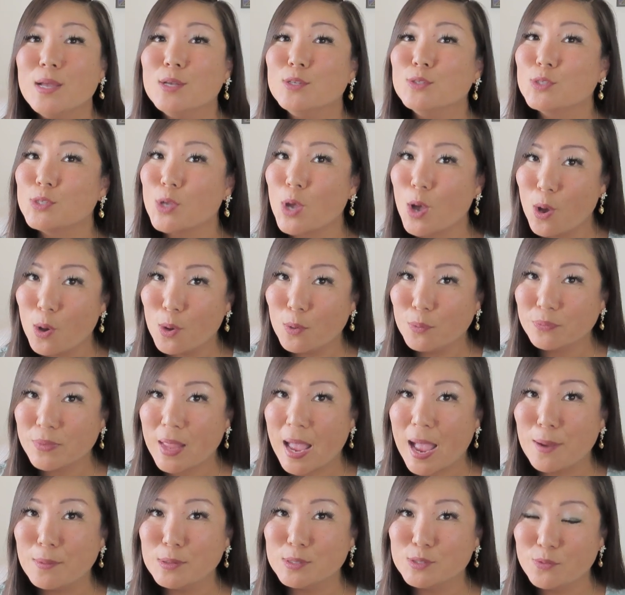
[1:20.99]
So
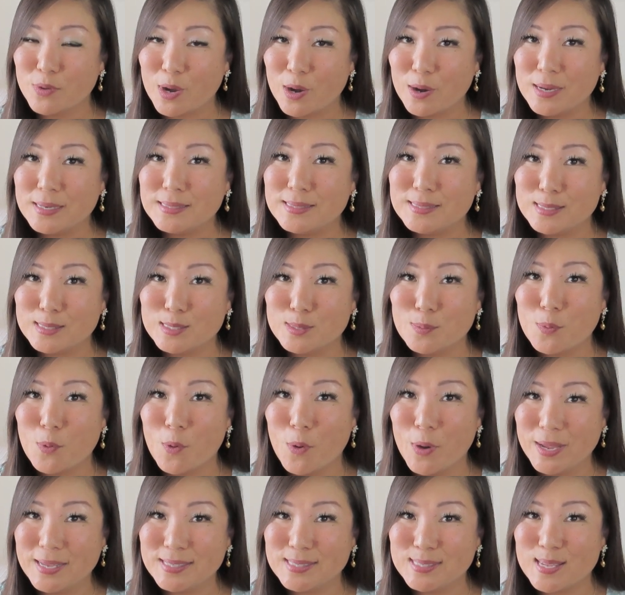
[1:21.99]
I was very
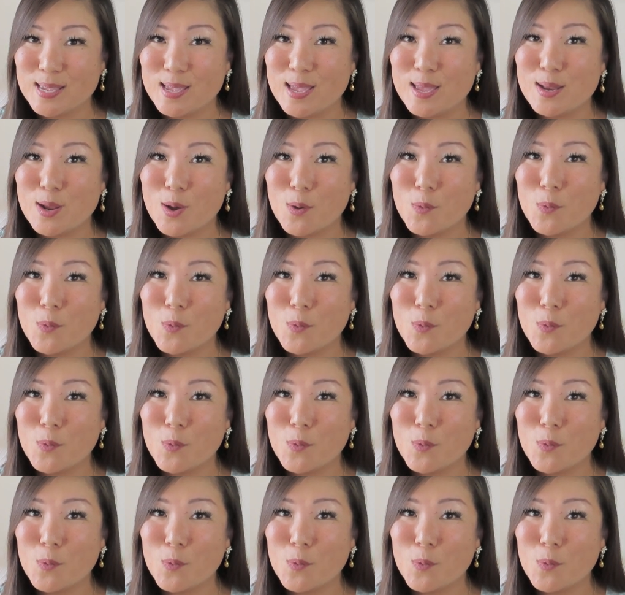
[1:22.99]
disappointed